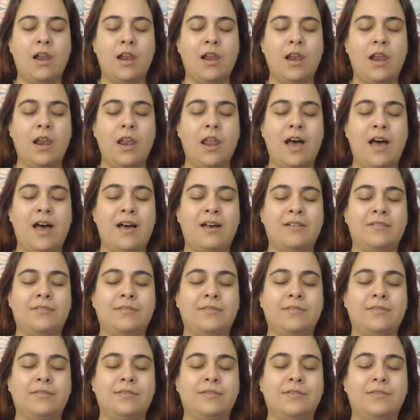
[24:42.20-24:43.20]
love,
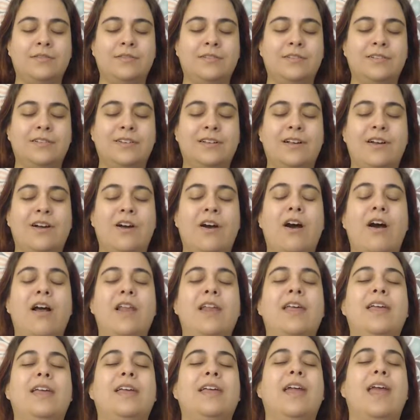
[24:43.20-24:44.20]

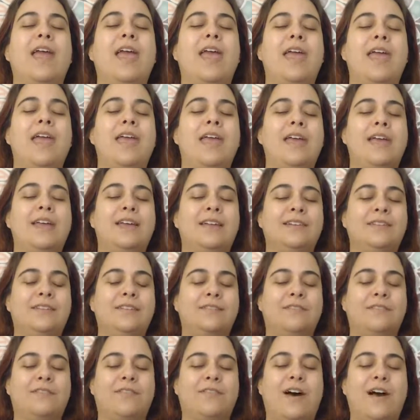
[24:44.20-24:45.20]
calling in
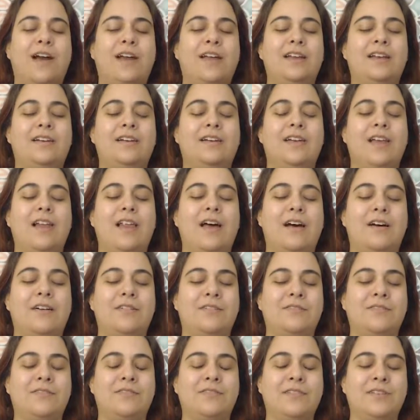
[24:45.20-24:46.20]
divine
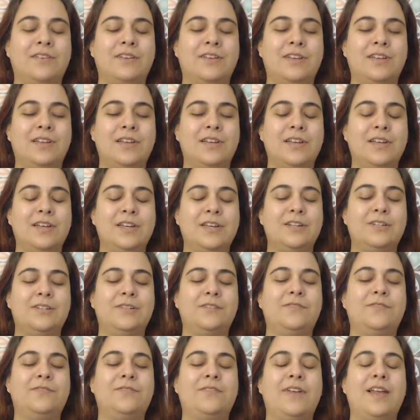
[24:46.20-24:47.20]
love
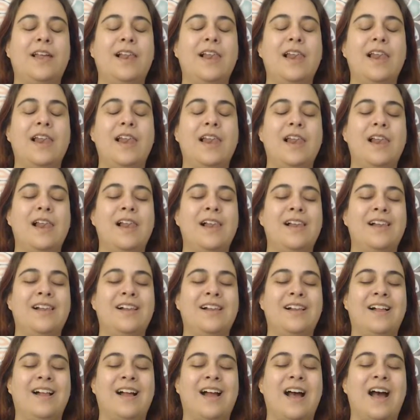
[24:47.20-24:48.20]
to fill
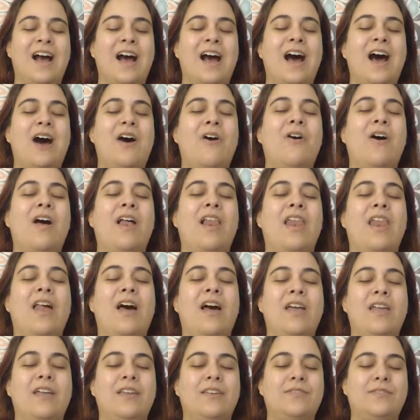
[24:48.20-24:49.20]
our
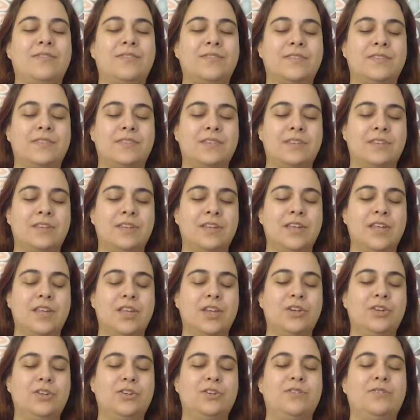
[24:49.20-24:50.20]
lives,
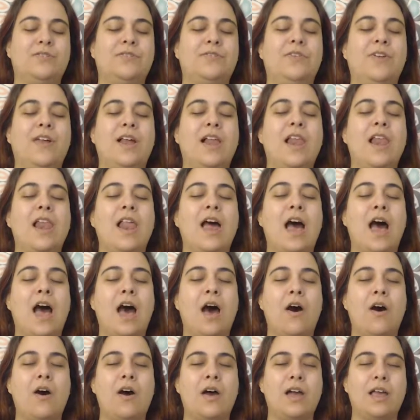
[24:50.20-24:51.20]
to fill
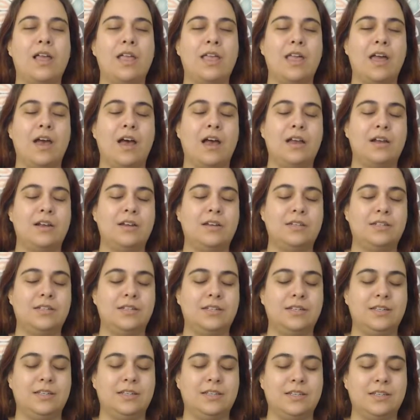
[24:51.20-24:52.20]
our
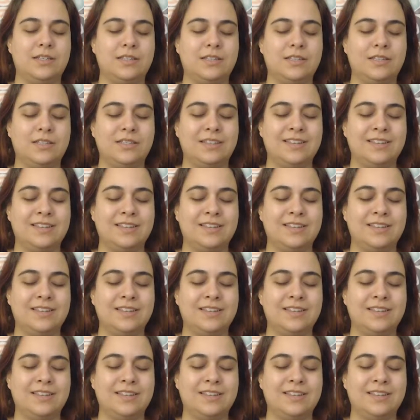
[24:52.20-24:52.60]
realities,